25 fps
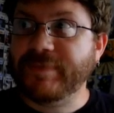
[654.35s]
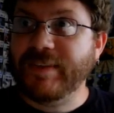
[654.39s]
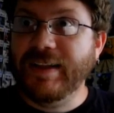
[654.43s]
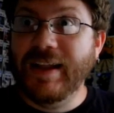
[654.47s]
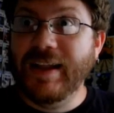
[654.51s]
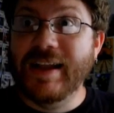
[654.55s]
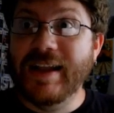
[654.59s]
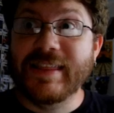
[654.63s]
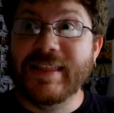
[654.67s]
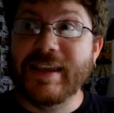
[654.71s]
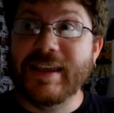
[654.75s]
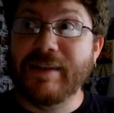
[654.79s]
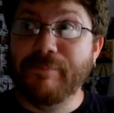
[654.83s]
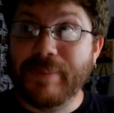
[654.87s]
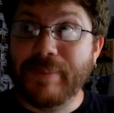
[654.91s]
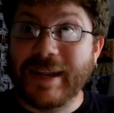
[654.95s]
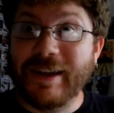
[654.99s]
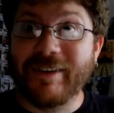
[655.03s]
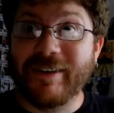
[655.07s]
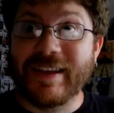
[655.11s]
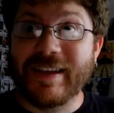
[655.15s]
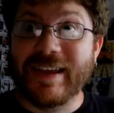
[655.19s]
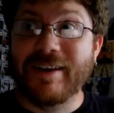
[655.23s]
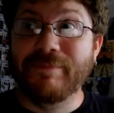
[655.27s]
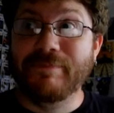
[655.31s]
and the
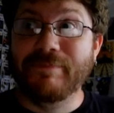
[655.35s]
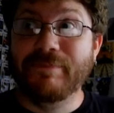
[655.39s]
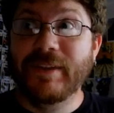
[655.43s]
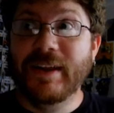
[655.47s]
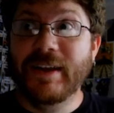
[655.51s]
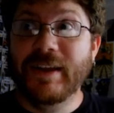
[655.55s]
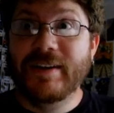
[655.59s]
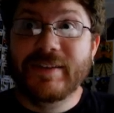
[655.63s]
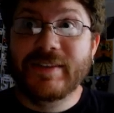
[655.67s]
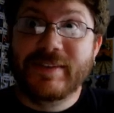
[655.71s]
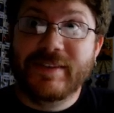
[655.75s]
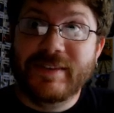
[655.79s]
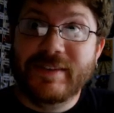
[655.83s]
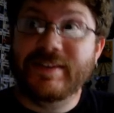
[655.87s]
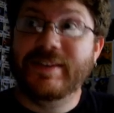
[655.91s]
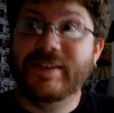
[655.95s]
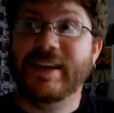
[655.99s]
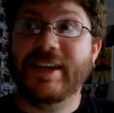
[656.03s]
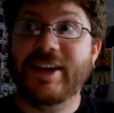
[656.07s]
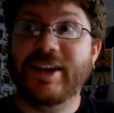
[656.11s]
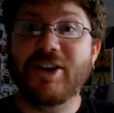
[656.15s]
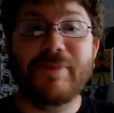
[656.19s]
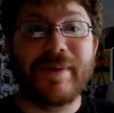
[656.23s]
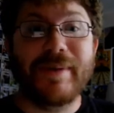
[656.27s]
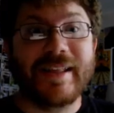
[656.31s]
Imperium, the
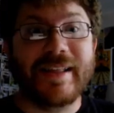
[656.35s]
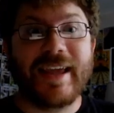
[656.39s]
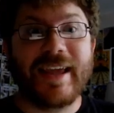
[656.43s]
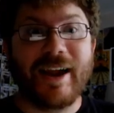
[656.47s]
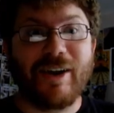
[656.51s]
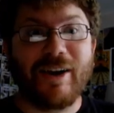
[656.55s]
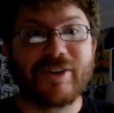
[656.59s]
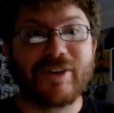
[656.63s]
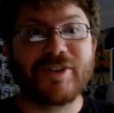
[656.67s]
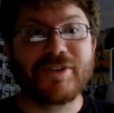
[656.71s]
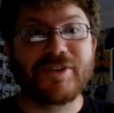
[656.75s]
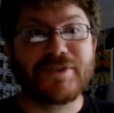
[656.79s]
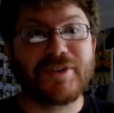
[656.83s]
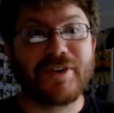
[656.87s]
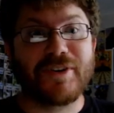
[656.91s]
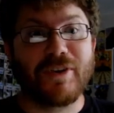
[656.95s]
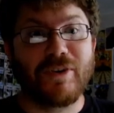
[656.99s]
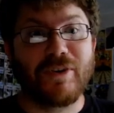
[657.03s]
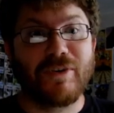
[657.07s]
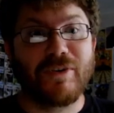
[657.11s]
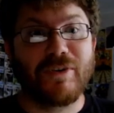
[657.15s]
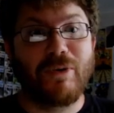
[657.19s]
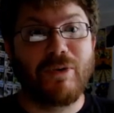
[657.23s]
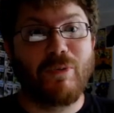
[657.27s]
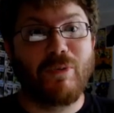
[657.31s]
human characters
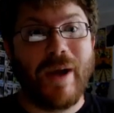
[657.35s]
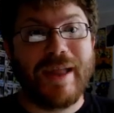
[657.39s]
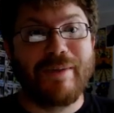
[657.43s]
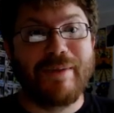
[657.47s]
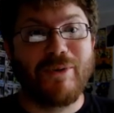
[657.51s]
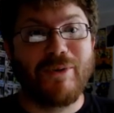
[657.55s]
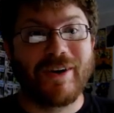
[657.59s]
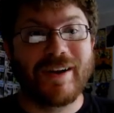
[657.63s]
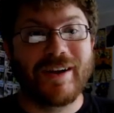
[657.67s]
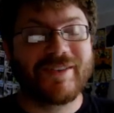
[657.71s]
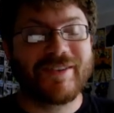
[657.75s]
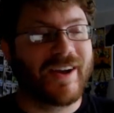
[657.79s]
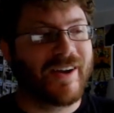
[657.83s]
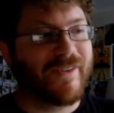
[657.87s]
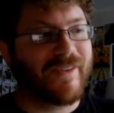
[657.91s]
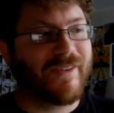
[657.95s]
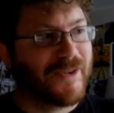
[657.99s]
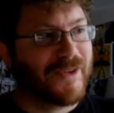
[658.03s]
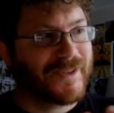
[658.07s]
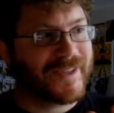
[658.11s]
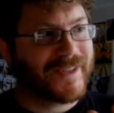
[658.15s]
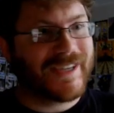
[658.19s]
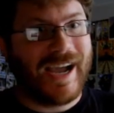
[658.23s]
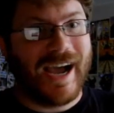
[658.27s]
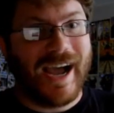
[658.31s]
are way more. Of
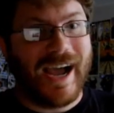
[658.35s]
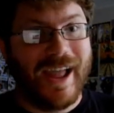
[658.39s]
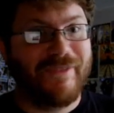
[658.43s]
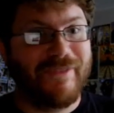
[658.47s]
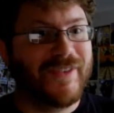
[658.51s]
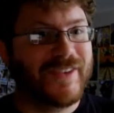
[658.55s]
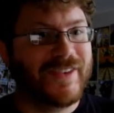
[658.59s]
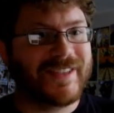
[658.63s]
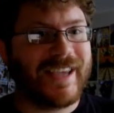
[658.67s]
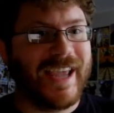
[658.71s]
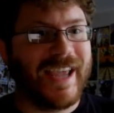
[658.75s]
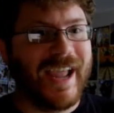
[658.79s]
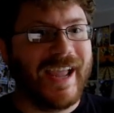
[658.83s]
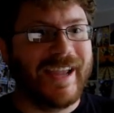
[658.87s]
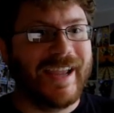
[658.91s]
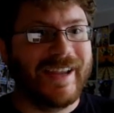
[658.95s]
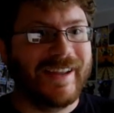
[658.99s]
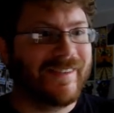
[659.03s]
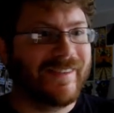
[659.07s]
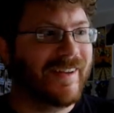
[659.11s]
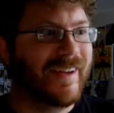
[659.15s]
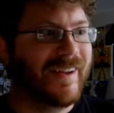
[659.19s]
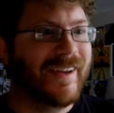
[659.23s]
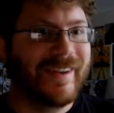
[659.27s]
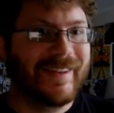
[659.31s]
course, Ciaphas
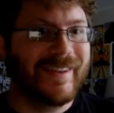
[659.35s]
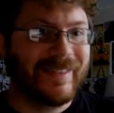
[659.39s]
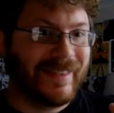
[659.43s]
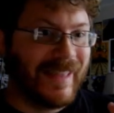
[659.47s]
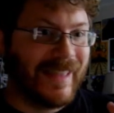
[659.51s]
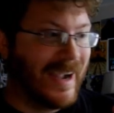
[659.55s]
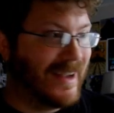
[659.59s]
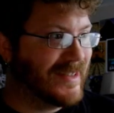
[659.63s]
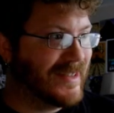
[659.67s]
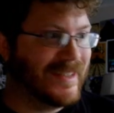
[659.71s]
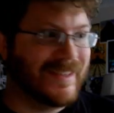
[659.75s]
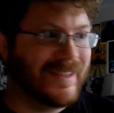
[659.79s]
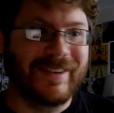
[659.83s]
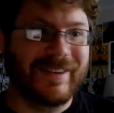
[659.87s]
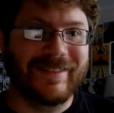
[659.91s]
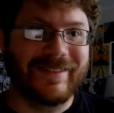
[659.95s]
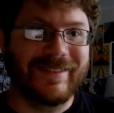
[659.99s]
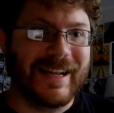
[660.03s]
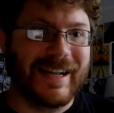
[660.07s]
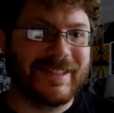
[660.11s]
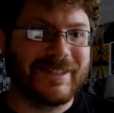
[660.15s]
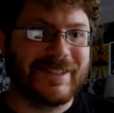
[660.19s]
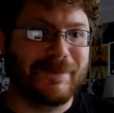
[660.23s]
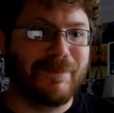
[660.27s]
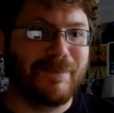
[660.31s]
Cain. That's a,
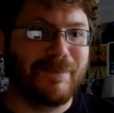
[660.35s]
that's a